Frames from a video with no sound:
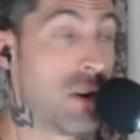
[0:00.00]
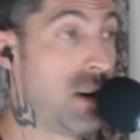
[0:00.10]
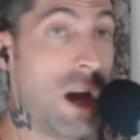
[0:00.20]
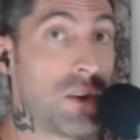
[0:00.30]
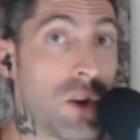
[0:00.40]

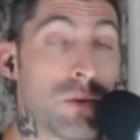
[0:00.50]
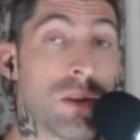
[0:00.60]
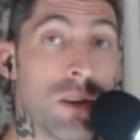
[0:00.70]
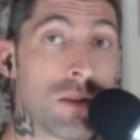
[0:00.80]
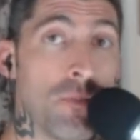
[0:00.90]
not
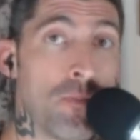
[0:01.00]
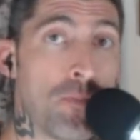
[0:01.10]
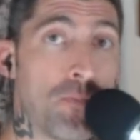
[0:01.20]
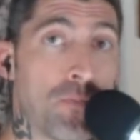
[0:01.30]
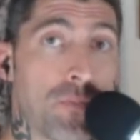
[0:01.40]
docetism,
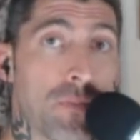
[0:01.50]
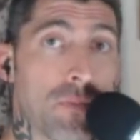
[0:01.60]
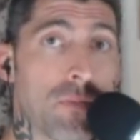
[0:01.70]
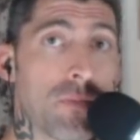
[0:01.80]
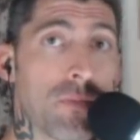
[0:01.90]

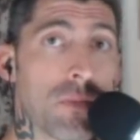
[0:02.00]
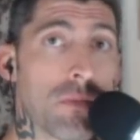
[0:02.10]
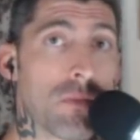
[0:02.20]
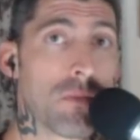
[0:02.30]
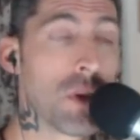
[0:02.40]

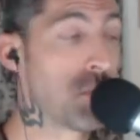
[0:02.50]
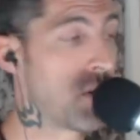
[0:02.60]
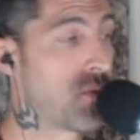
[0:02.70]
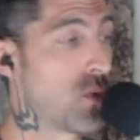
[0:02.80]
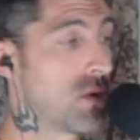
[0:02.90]
but
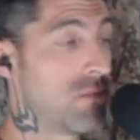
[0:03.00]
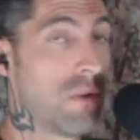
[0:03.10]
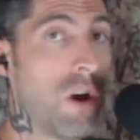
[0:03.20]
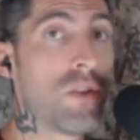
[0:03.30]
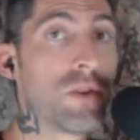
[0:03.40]
for
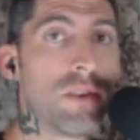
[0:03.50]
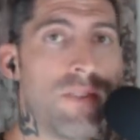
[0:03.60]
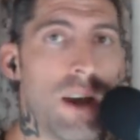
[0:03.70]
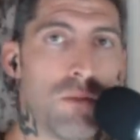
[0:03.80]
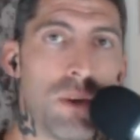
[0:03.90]
other
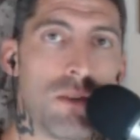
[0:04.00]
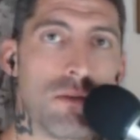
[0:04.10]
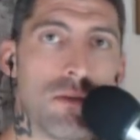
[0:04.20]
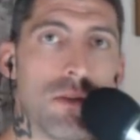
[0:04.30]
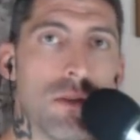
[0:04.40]
defilement.
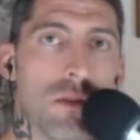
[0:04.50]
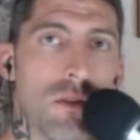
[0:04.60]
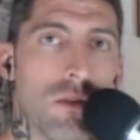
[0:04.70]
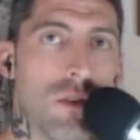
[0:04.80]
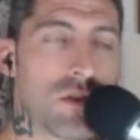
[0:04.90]

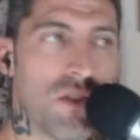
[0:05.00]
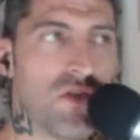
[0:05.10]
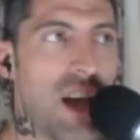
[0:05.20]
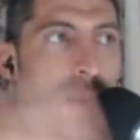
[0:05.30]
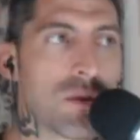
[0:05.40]
There's
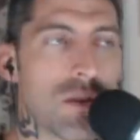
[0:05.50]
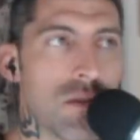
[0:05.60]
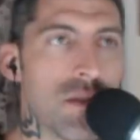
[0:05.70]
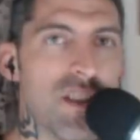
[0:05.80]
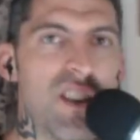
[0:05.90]

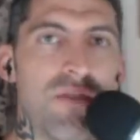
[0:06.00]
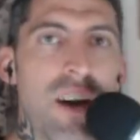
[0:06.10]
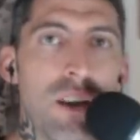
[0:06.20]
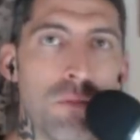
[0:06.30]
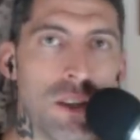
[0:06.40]
1,000
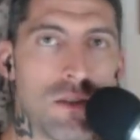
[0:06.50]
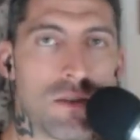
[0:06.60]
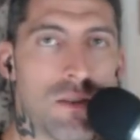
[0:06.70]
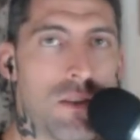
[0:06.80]
defilements.